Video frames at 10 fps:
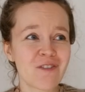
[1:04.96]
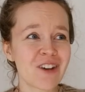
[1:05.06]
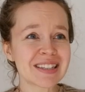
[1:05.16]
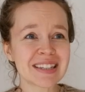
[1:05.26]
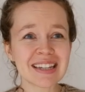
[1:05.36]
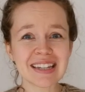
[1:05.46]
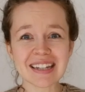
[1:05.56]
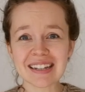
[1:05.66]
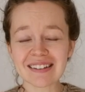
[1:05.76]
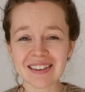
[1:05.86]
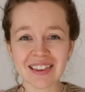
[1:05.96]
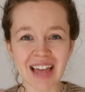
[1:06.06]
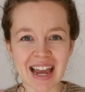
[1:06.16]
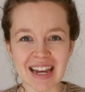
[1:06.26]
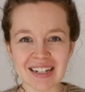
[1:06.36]
fuzzy,
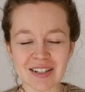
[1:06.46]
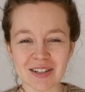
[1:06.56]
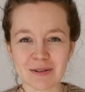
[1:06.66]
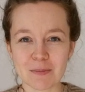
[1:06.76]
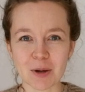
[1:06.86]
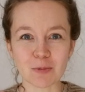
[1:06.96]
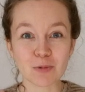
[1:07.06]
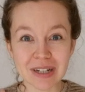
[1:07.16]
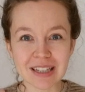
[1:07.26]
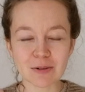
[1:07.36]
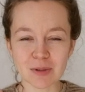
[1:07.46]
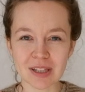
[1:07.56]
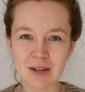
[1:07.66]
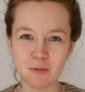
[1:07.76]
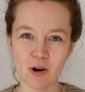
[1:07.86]
light, but really,
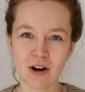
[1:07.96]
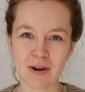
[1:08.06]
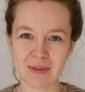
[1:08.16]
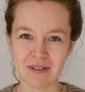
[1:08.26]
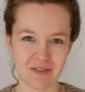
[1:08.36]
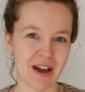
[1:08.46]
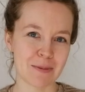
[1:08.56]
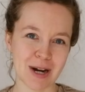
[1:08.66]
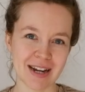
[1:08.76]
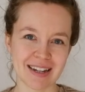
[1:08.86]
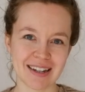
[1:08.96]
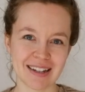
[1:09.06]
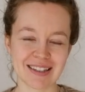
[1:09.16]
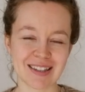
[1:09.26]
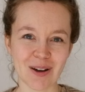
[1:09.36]
really warm fabric.
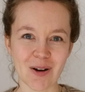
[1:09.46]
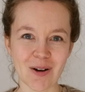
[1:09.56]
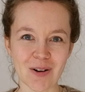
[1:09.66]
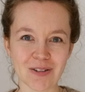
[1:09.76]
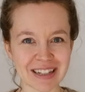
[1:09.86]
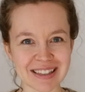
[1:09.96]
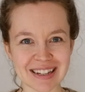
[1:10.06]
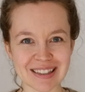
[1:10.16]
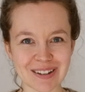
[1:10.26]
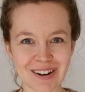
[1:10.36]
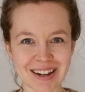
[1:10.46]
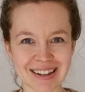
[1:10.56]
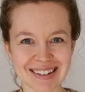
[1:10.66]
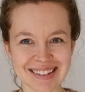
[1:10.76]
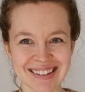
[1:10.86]
So let's get started.